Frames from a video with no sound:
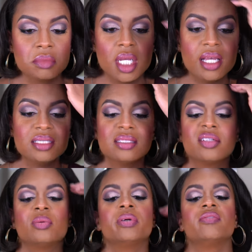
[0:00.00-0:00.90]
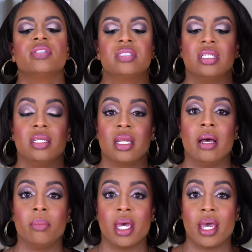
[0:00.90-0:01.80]
It has a little bit of a scent,
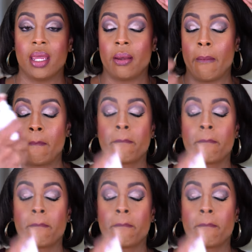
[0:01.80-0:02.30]
not bad.